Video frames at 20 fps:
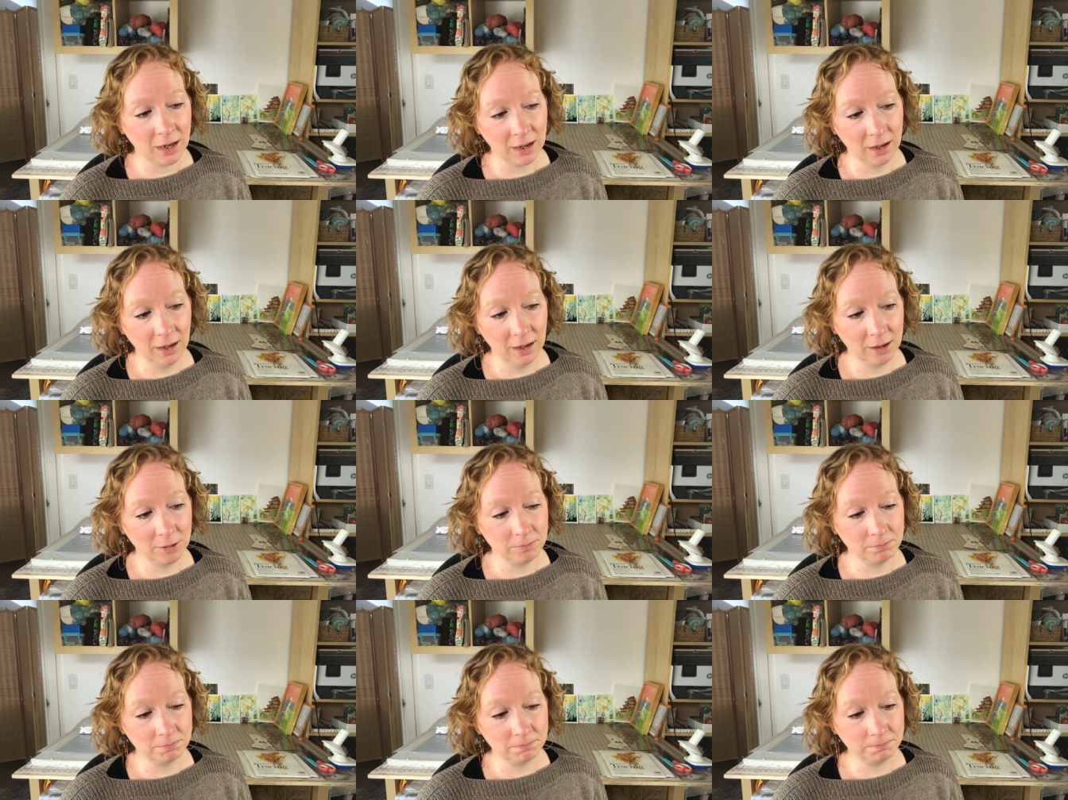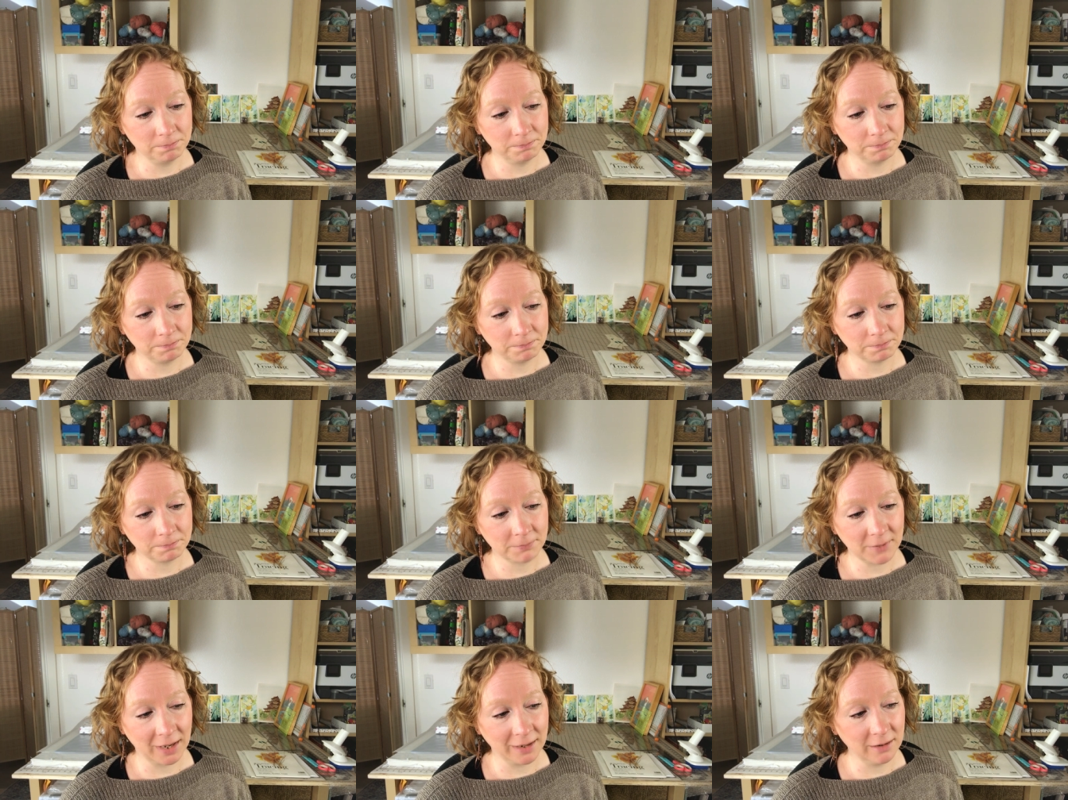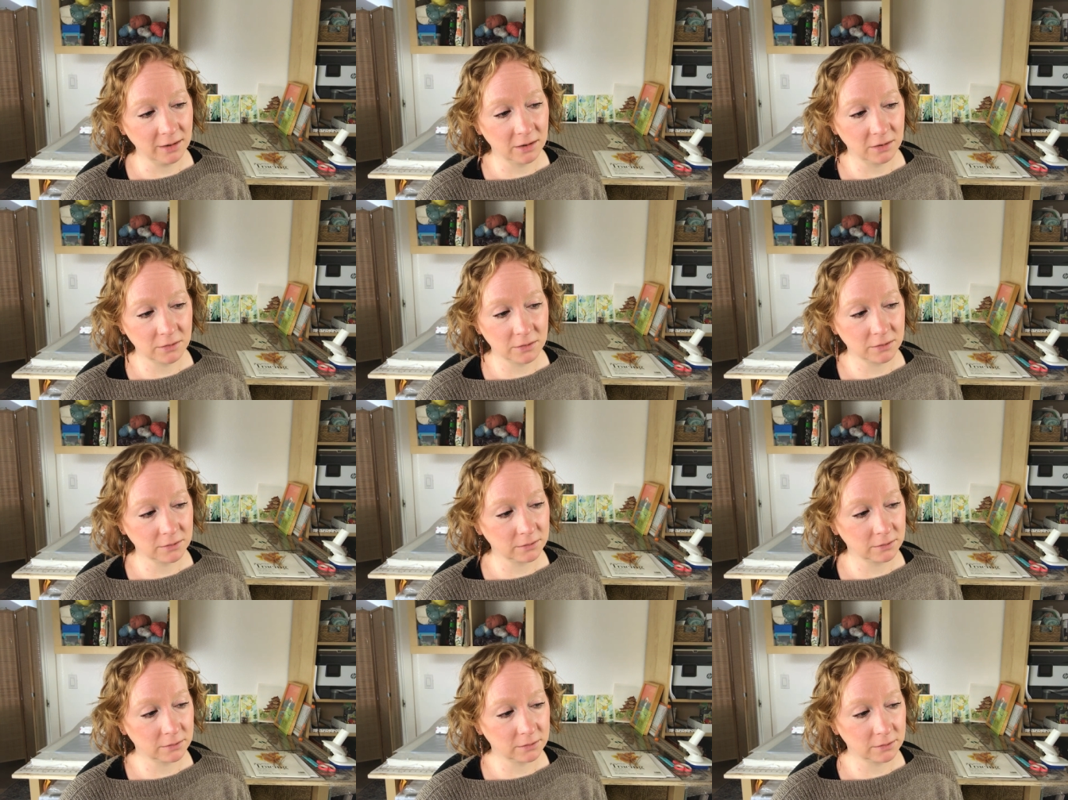Um, I
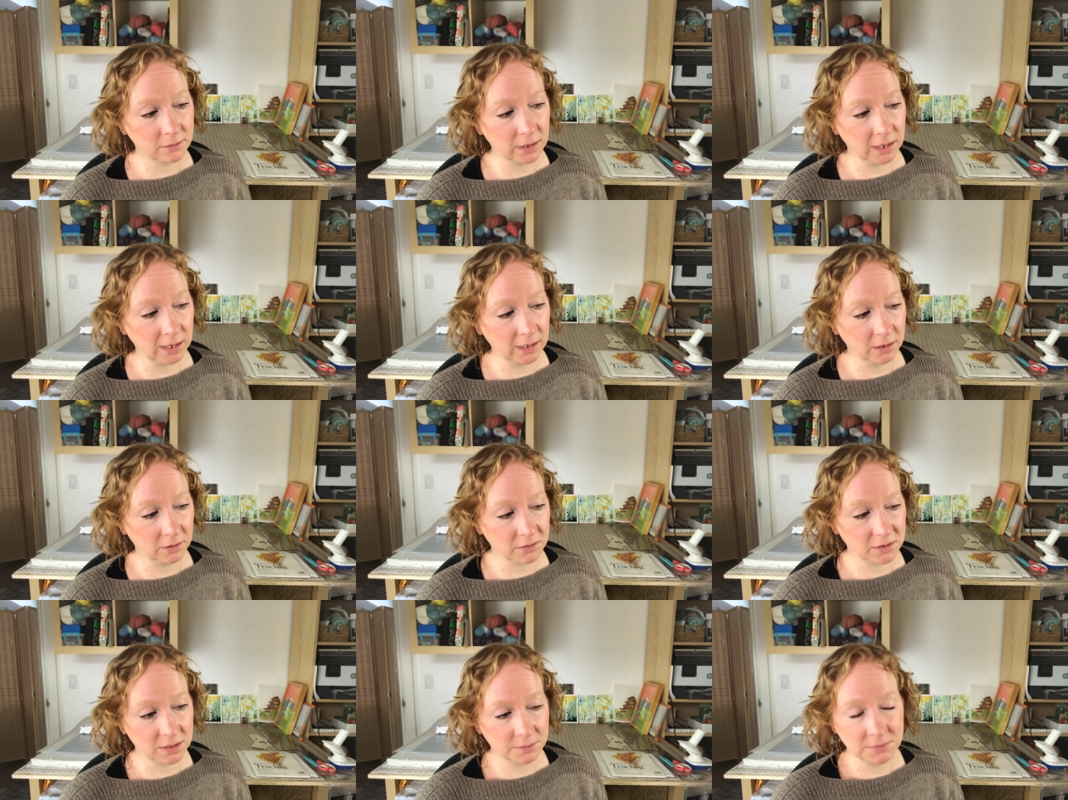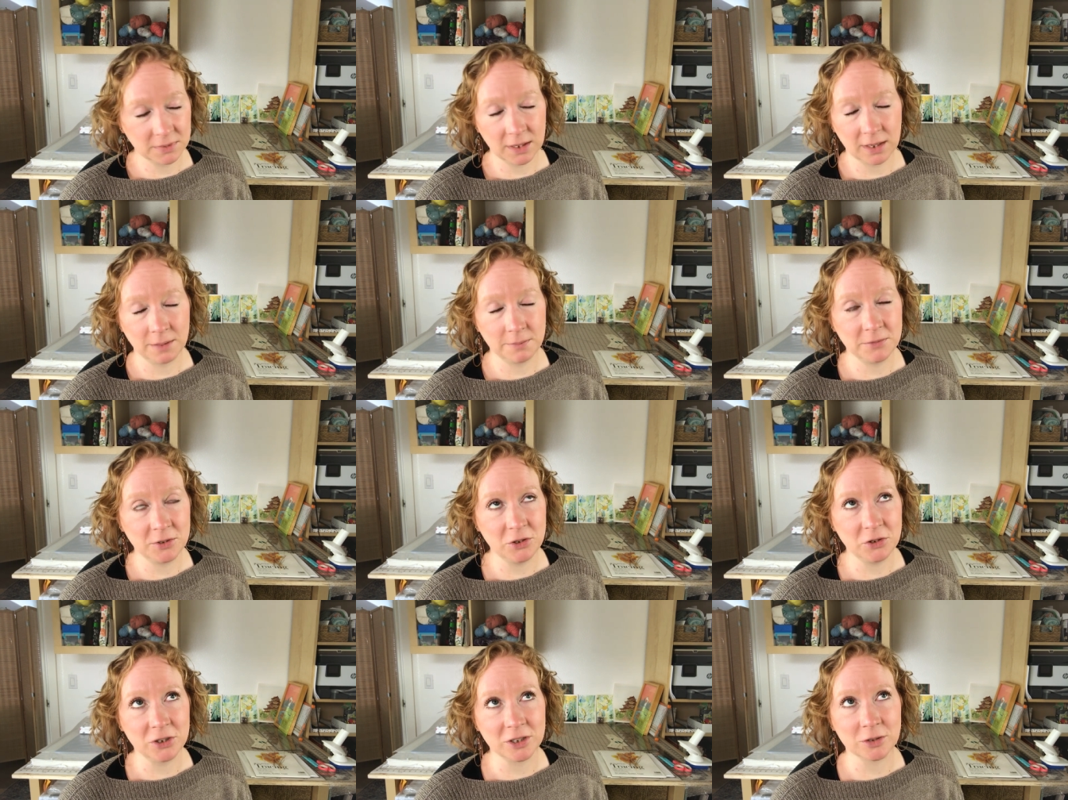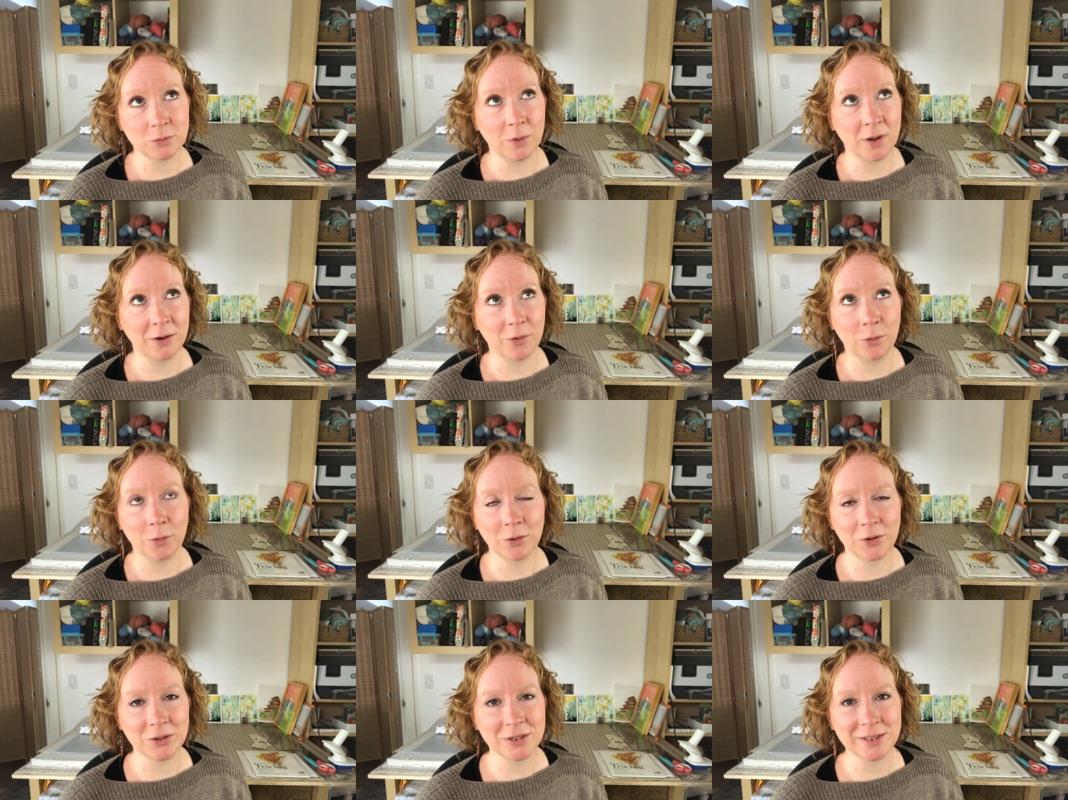know I know sometimes you just want to
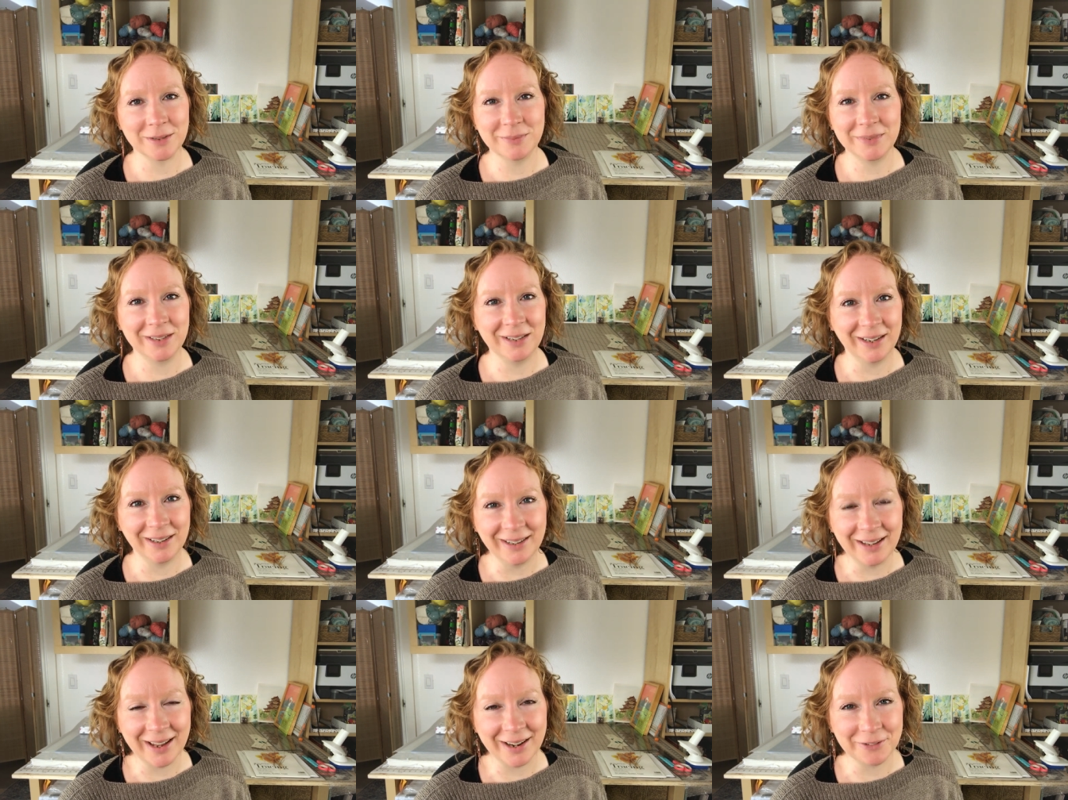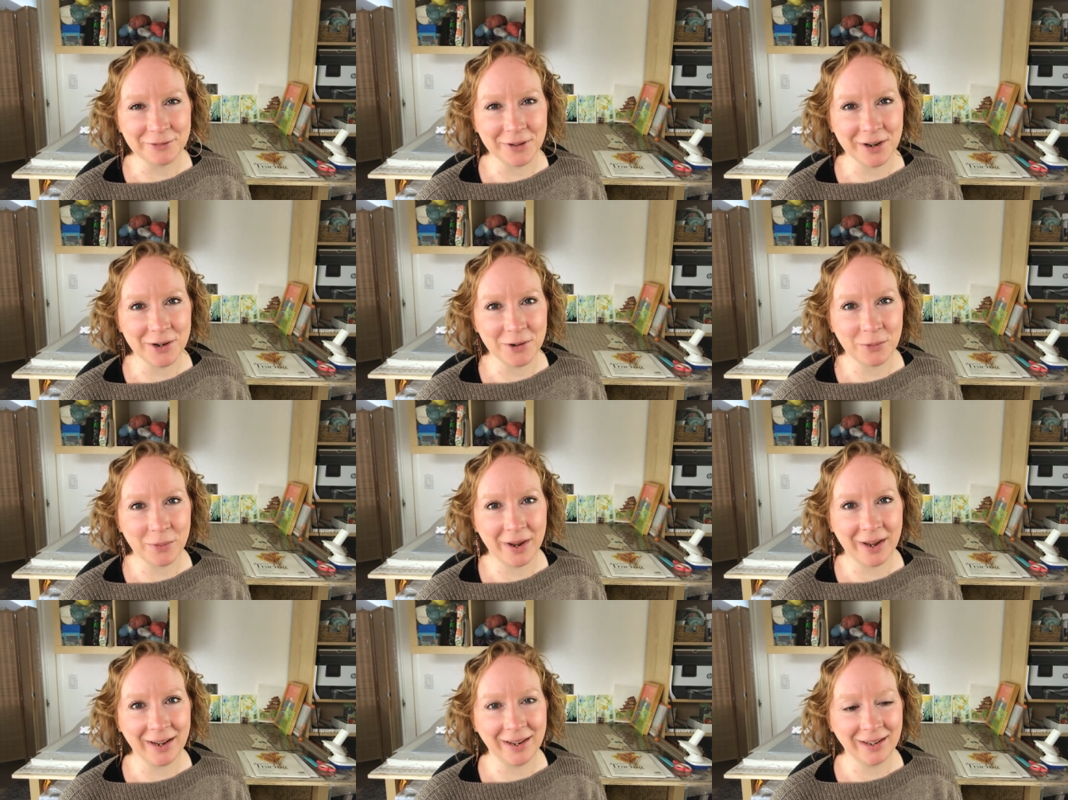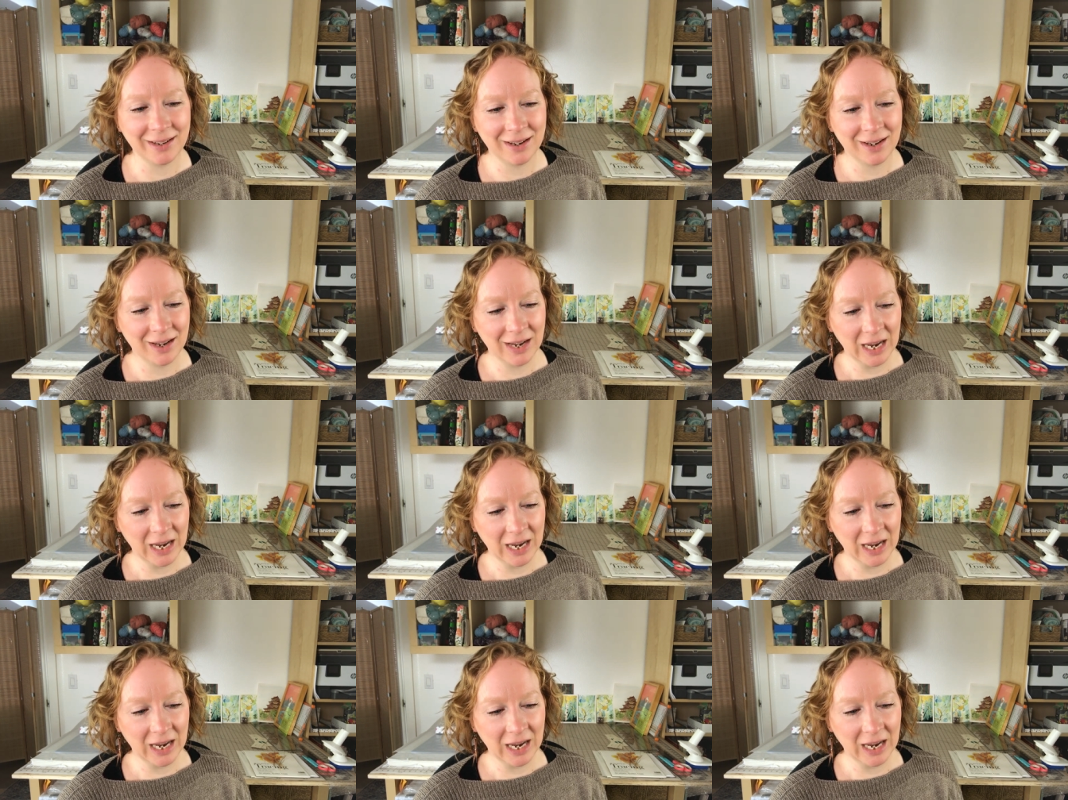order something and get it right away.